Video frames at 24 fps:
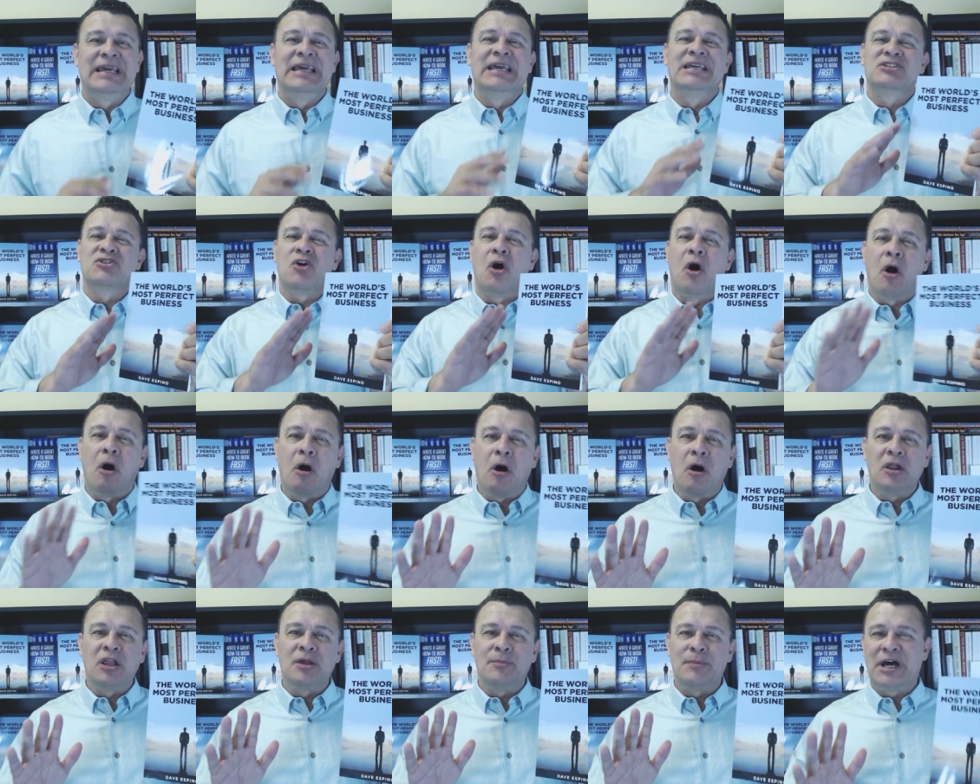It's
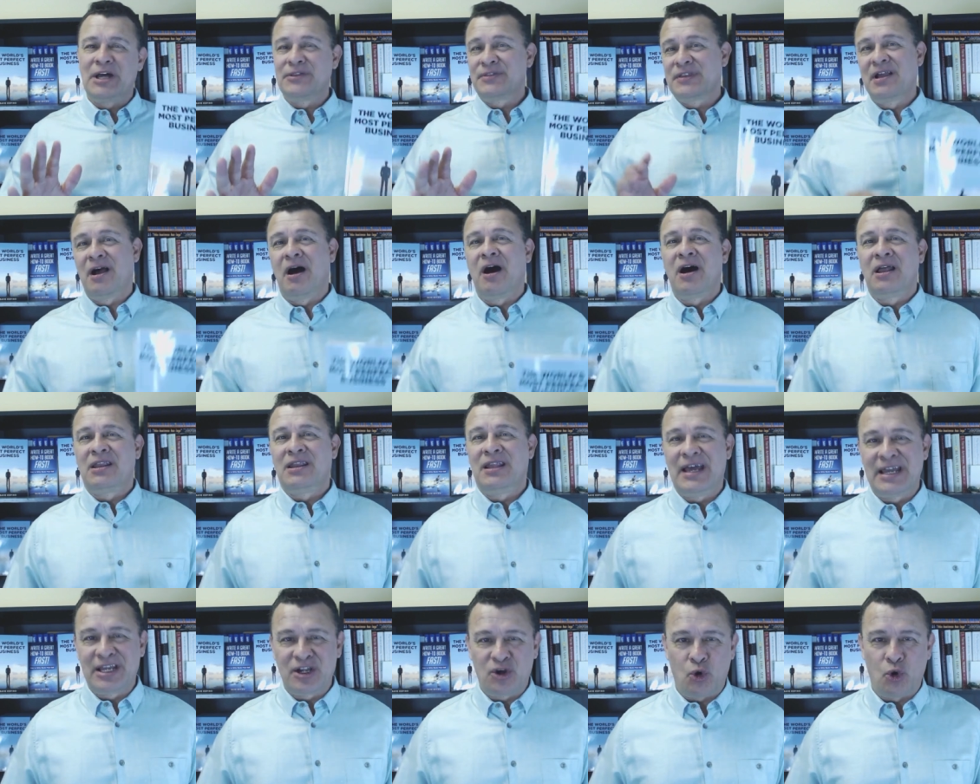all about the
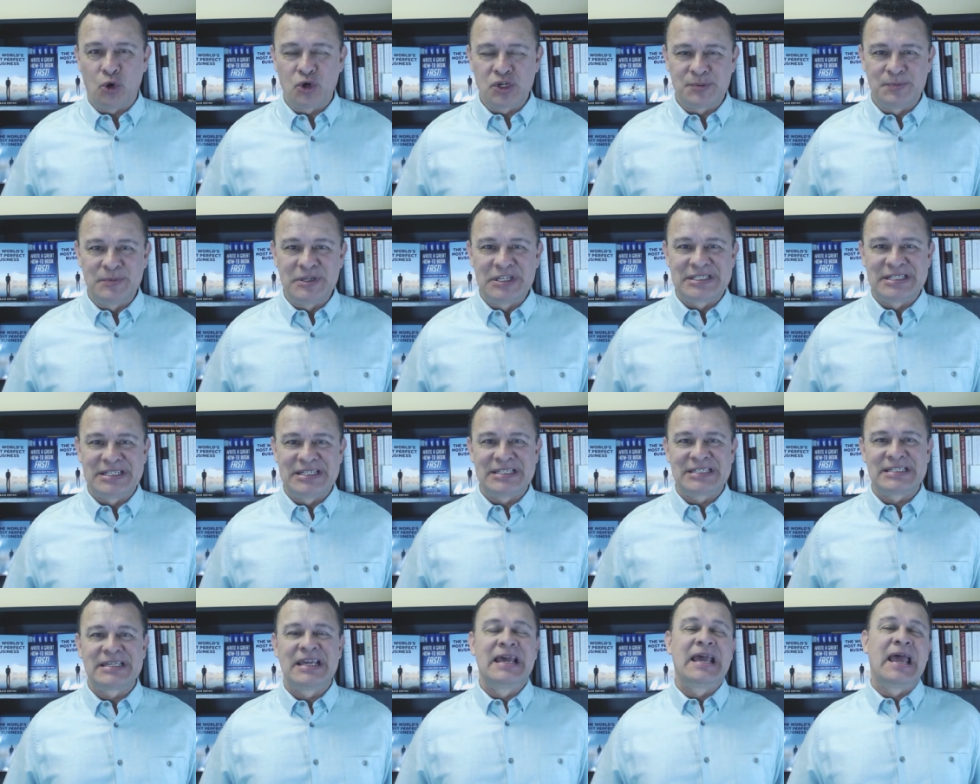online course
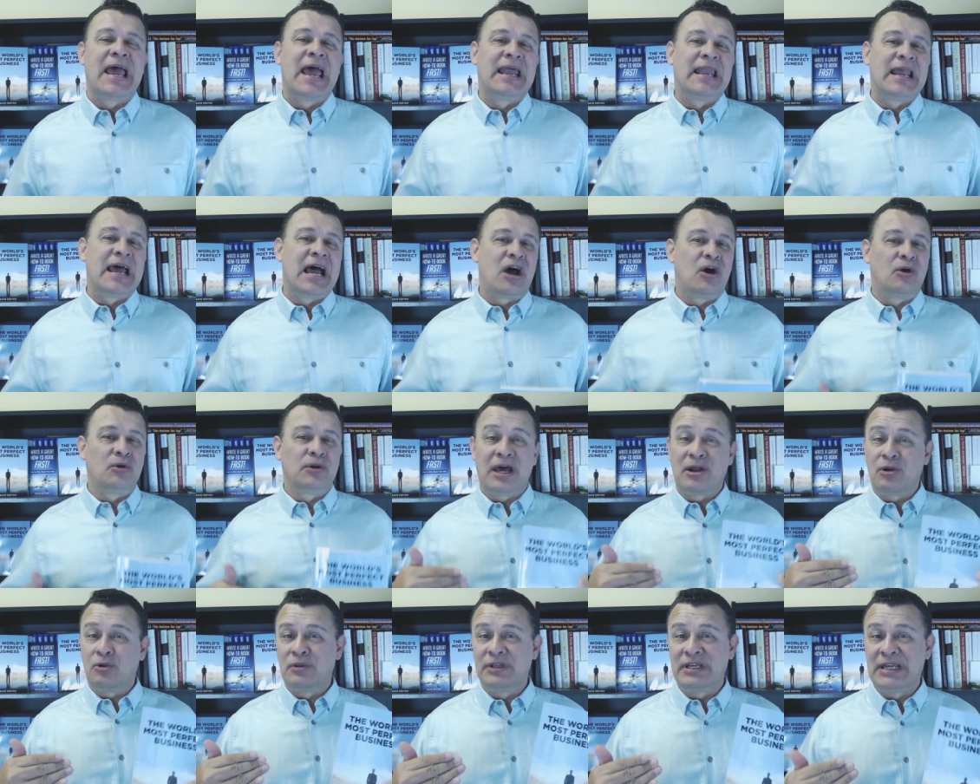business and how
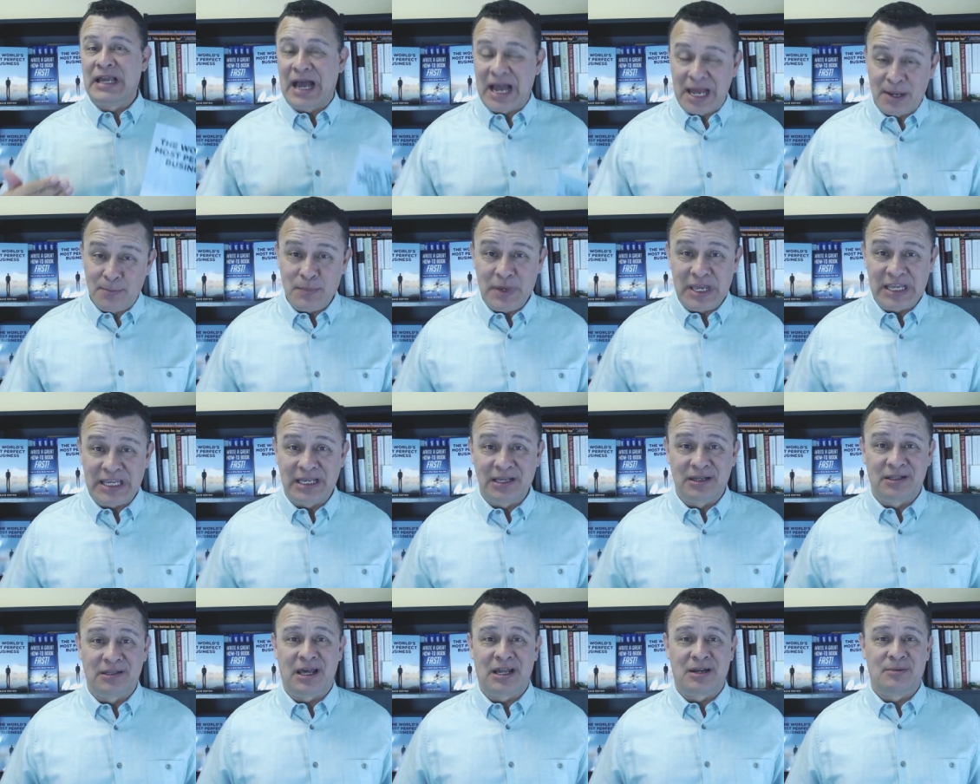not only I'm
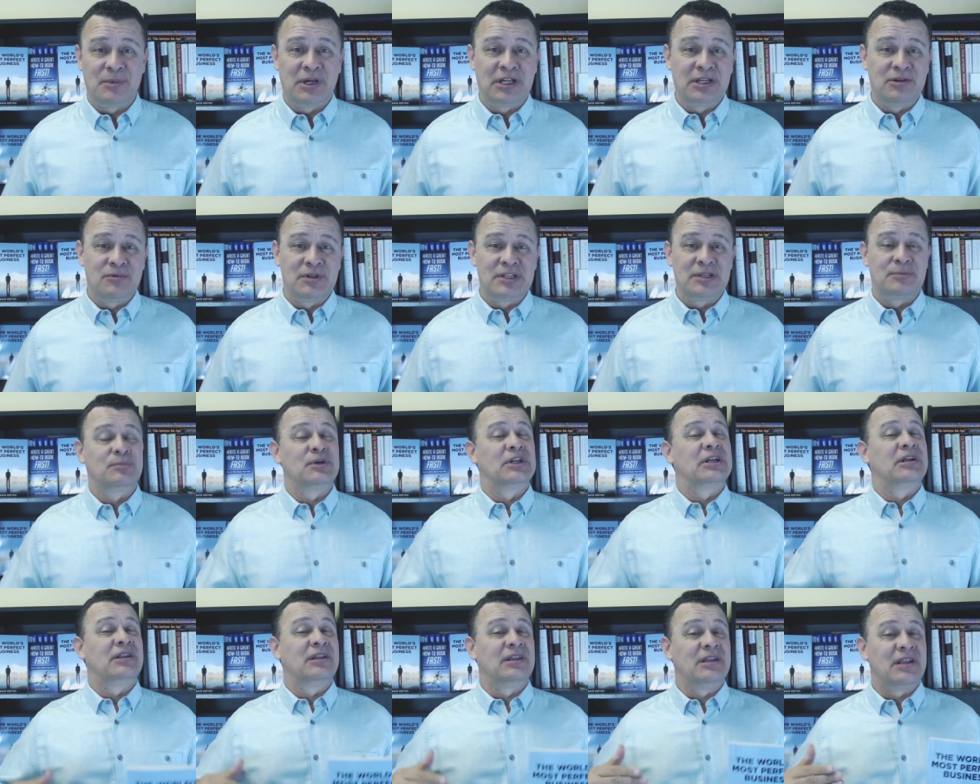making a lot of money with it,
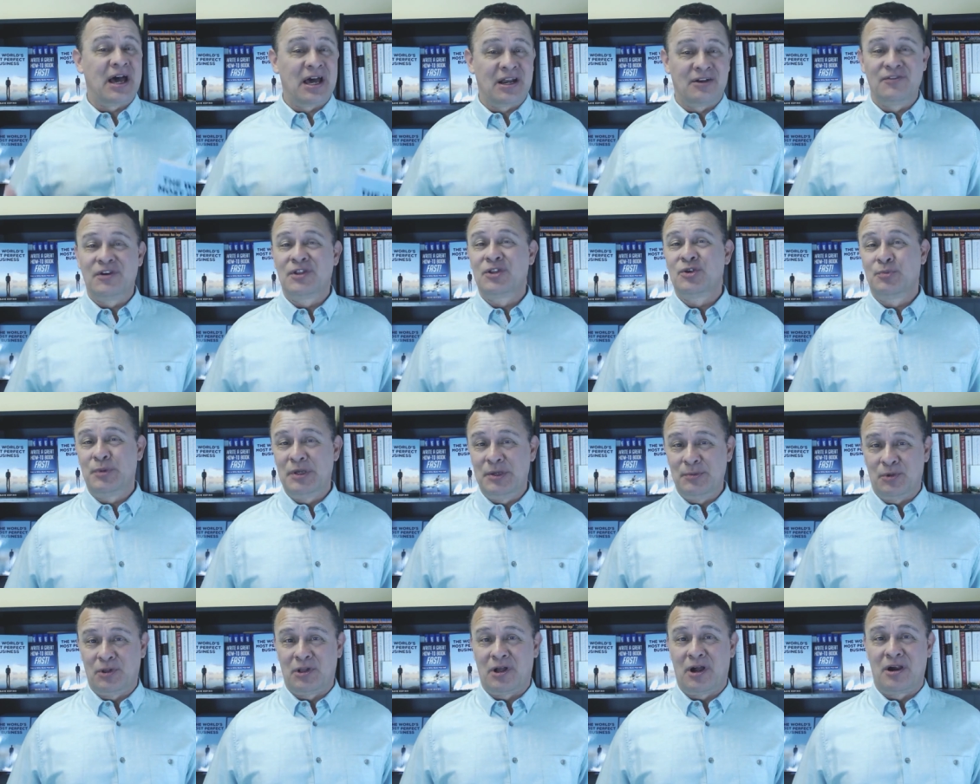but a lot of other
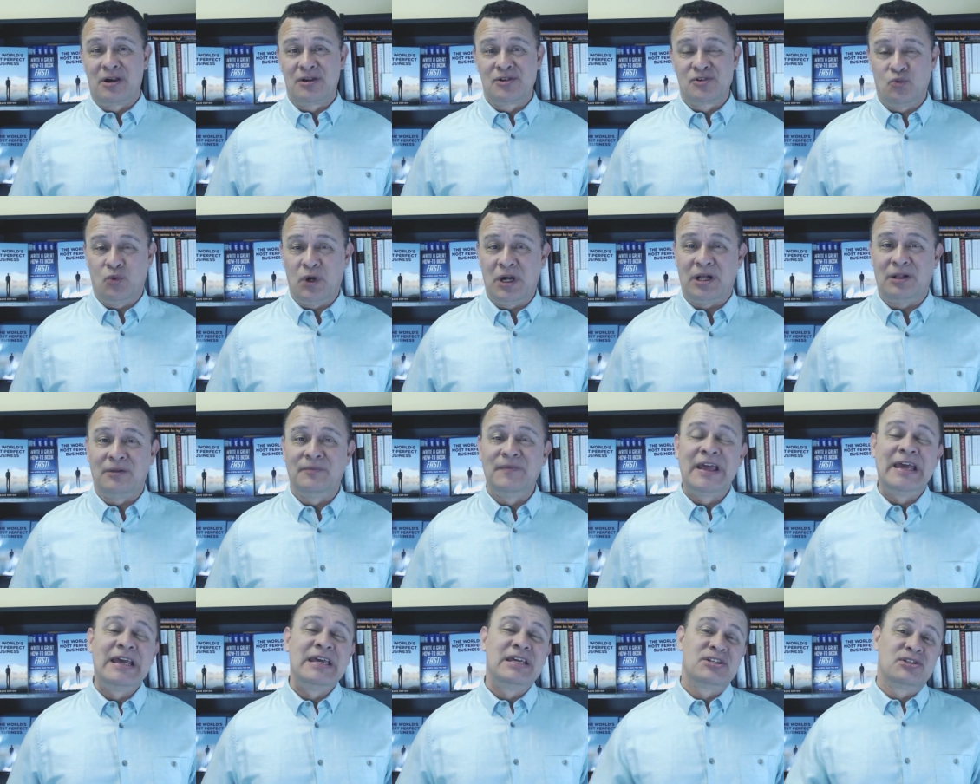people are as
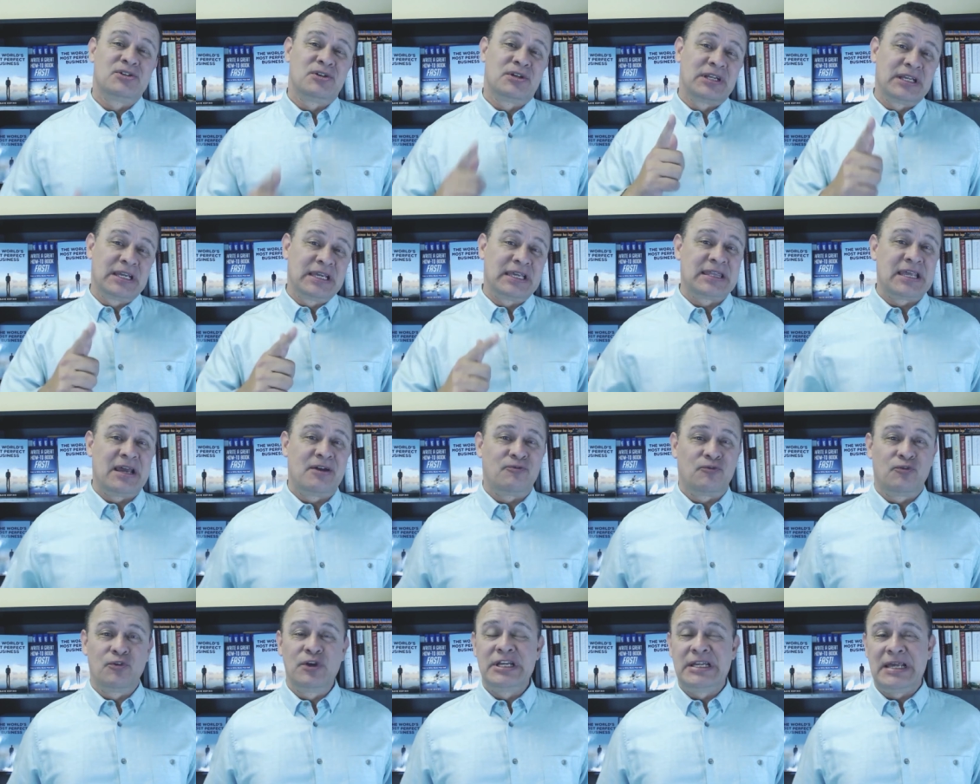well. So you're going to get
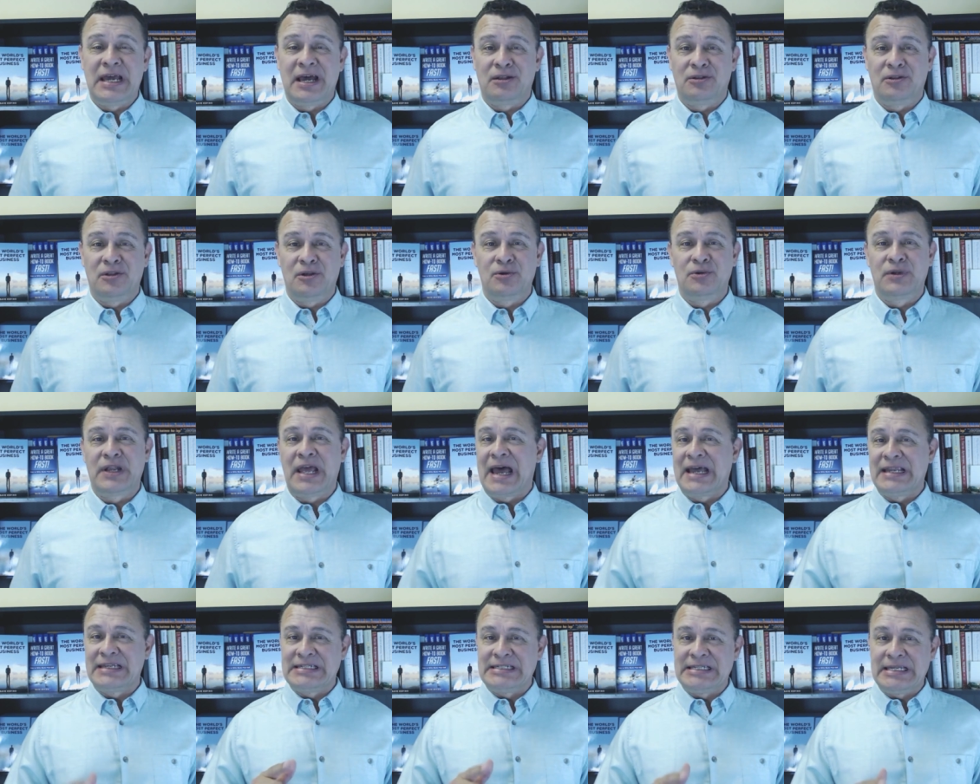that free download
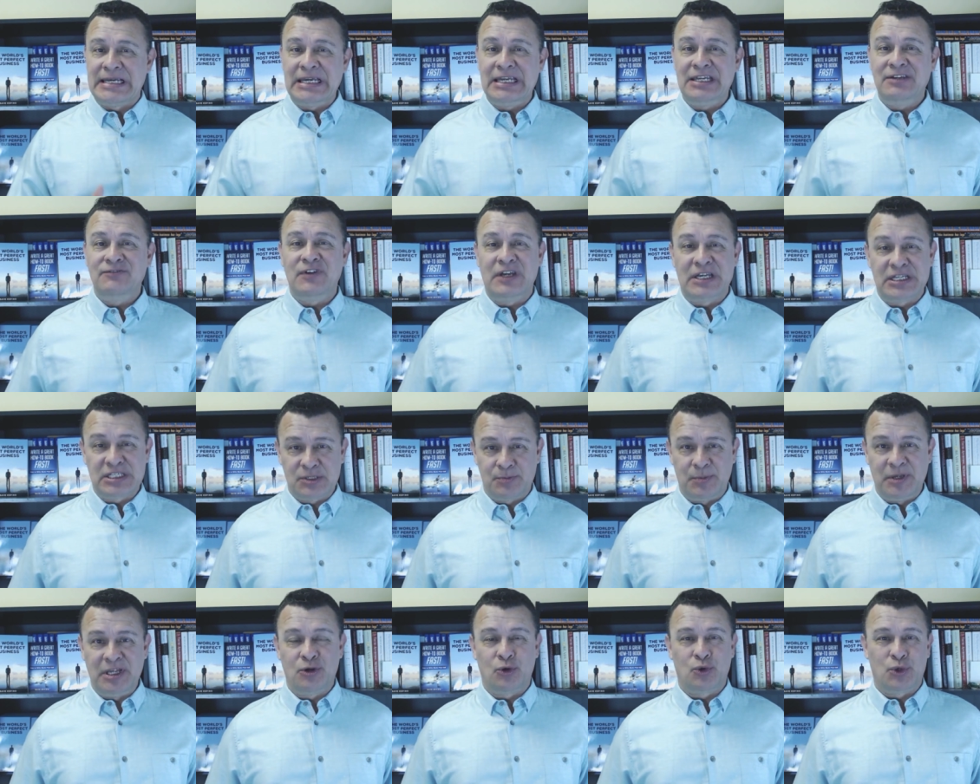at
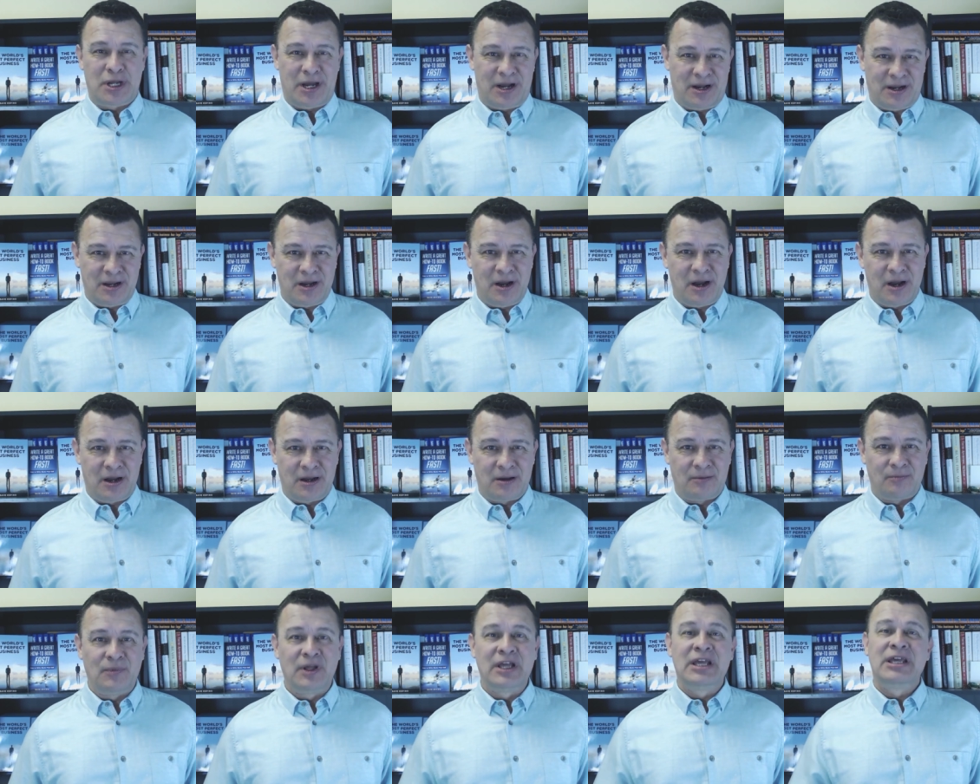
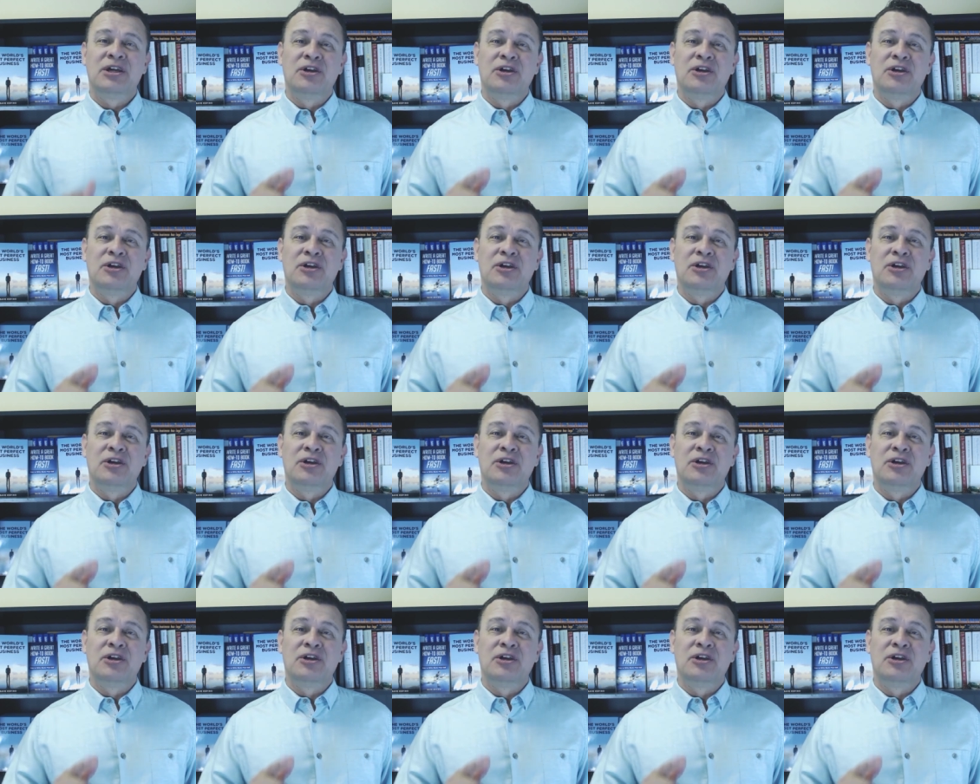daveespino.com